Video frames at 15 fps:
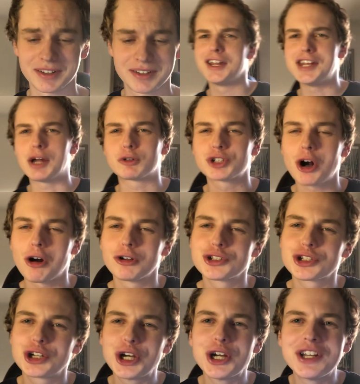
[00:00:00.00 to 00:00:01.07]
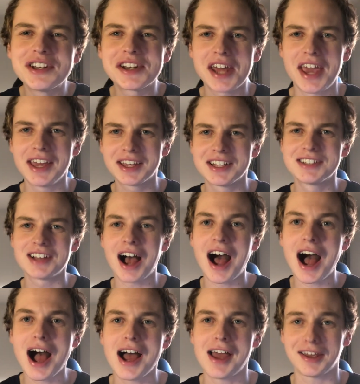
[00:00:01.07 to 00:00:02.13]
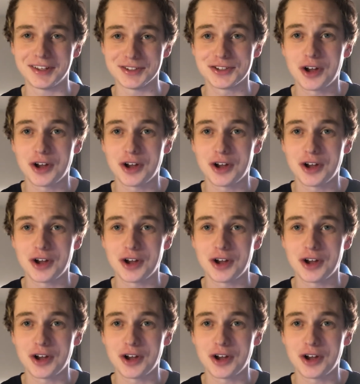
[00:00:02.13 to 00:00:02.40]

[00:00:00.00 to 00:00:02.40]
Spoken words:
Now Charles couldn't take his eyes